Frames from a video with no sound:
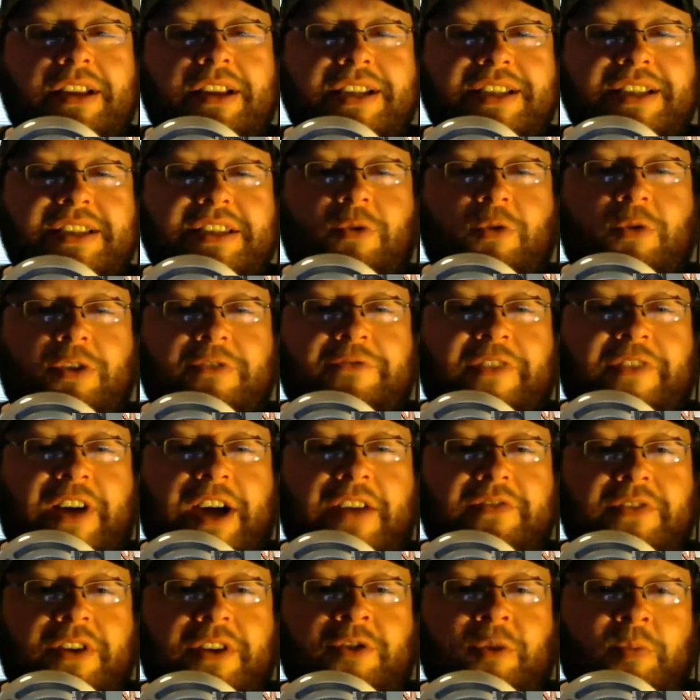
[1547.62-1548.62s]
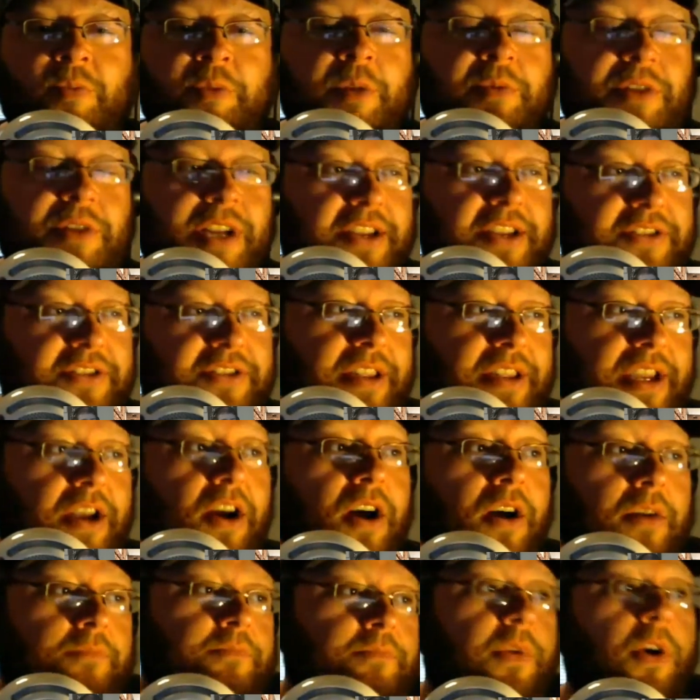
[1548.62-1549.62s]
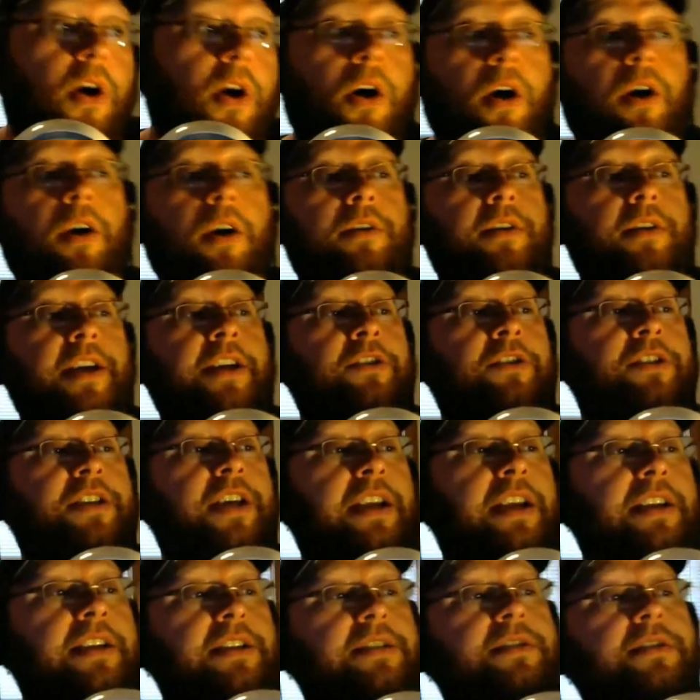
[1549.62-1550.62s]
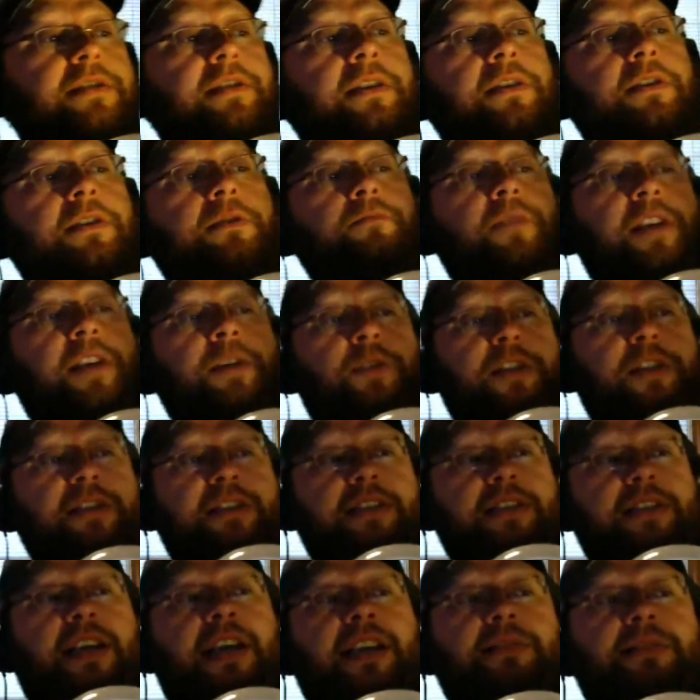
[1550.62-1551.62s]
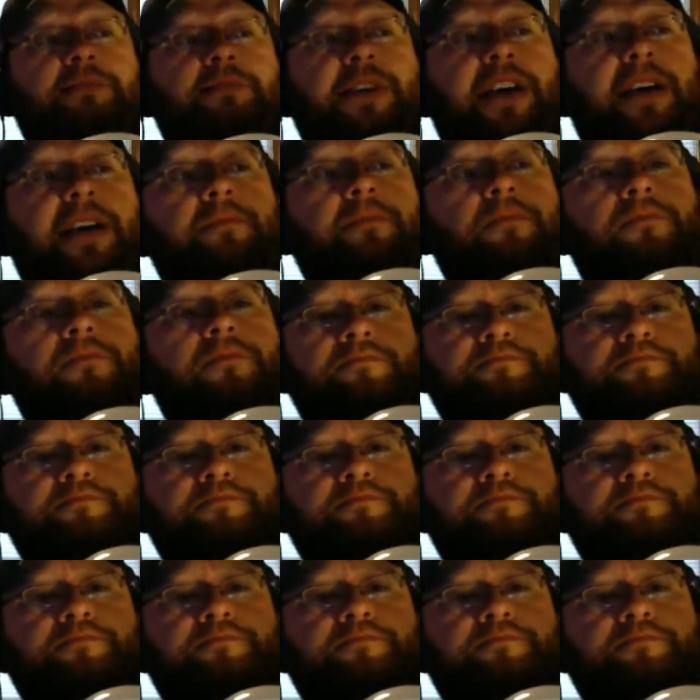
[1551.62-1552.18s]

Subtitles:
least there were 5 other people out there that are entertaining, so it wasn't as bad.